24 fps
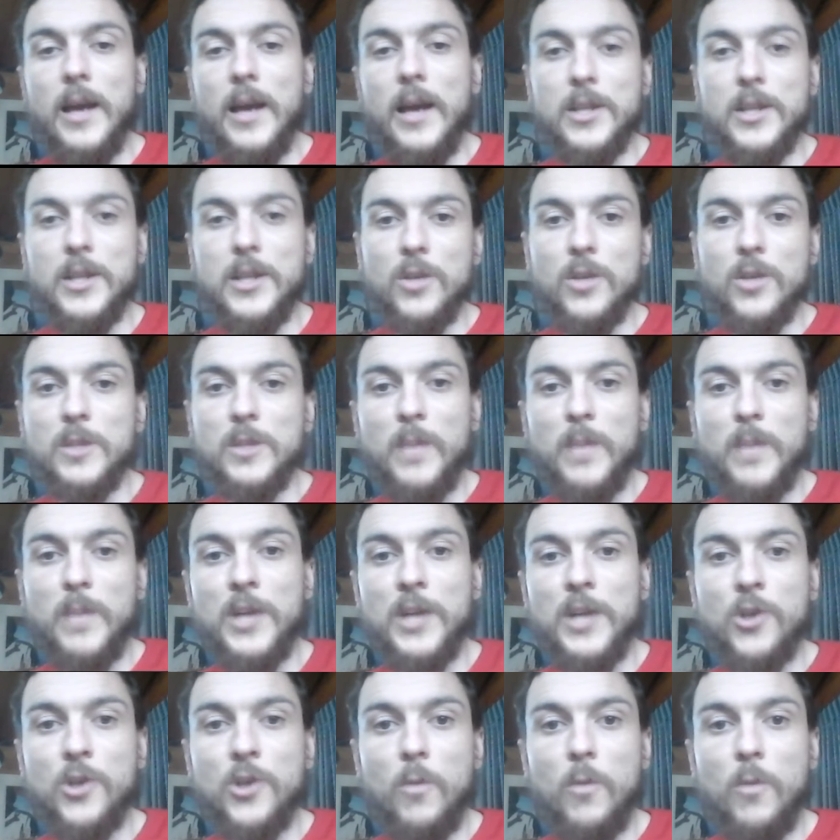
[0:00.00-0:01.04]
And so this
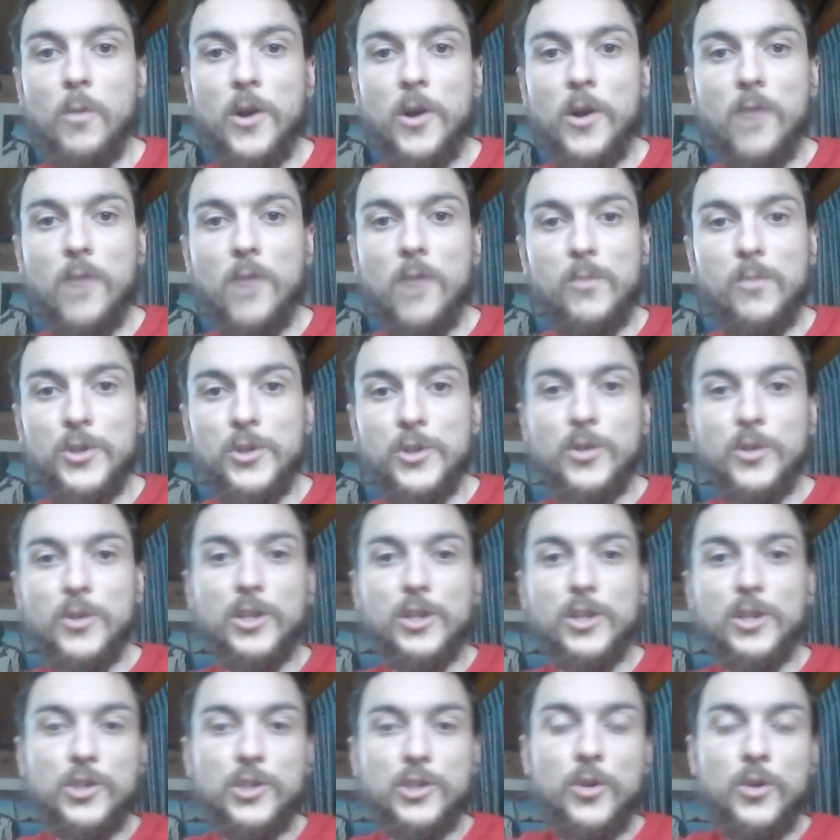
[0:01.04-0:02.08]
blood shot went off and we're shooting
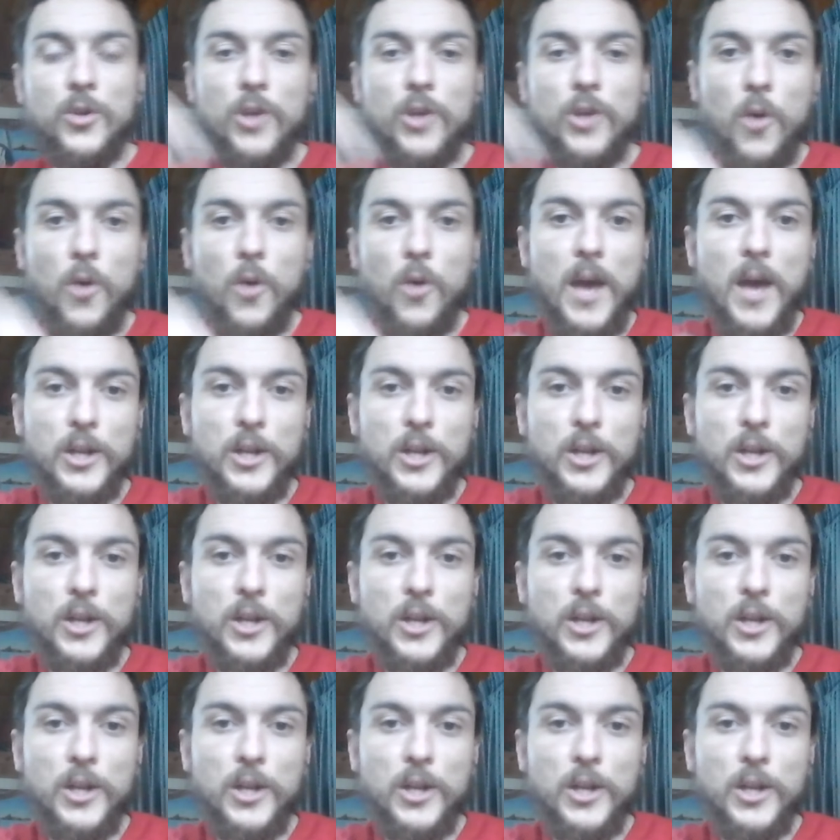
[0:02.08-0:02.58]
in a studio